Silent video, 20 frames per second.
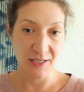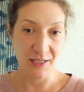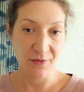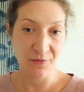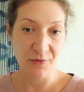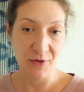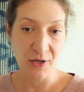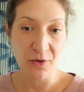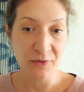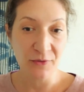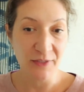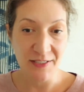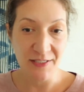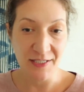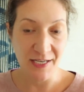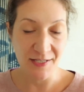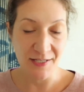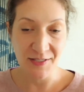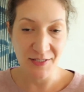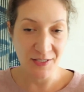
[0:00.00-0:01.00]
if we only
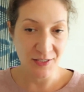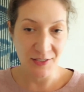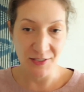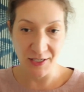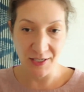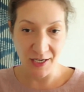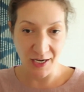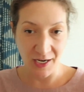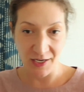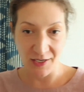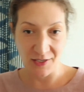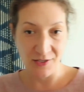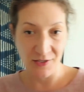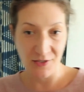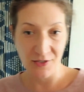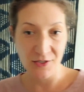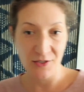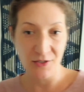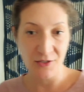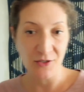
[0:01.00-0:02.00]
tested and,
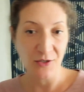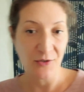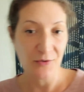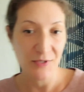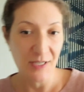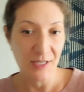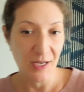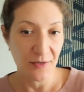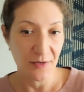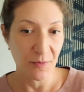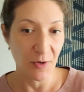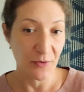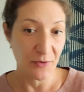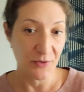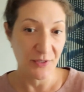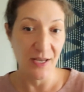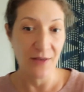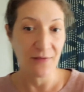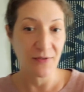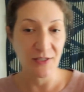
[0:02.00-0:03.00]
you know, said, well,
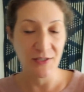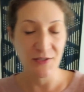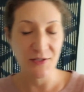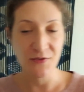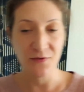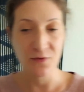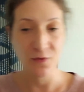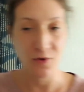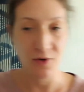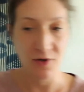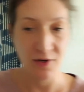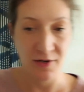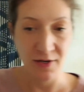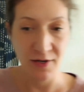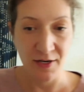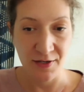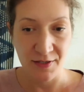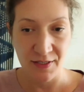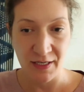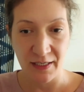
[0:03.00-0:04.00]
there's evidence for
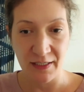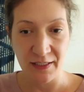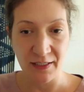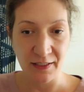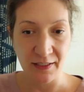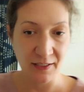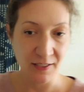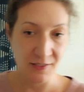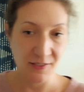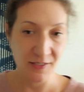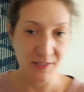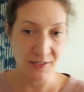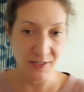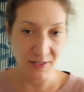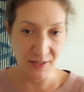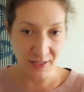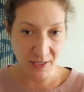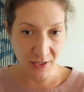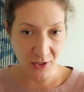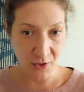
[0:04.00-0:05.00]
psychedelic
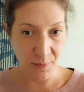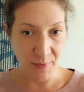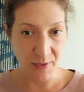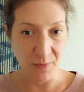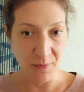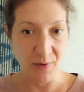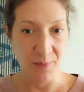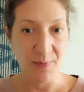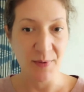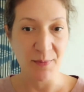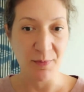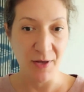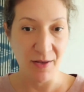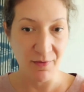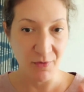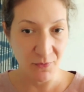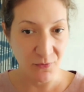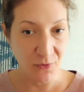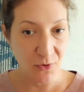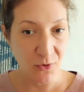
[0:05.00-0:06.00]
assisted therapy where people have
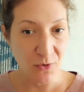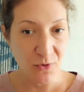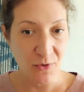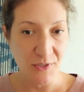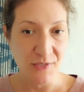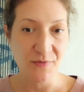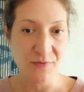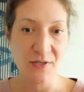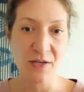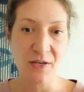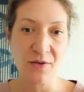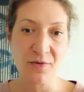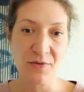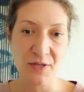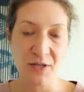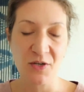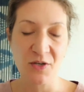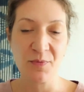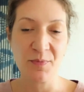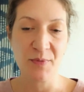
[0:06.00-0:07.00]
a full course of
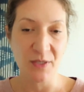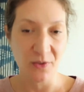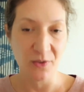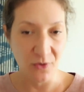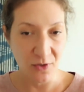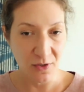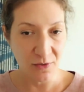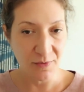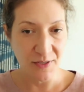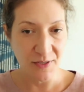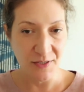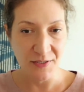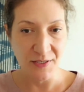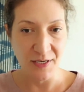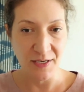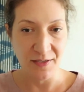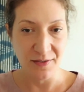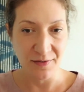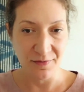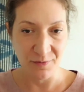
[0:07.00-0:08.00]
psychotherapy along with
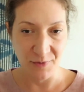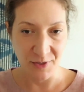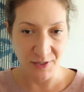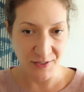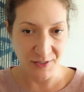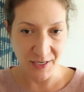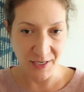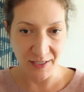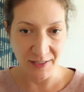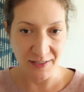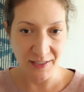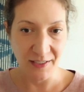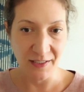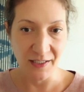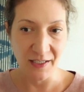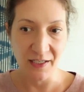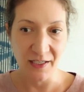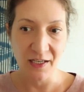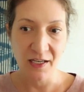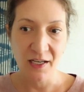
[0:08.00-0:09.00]
a psychedelic,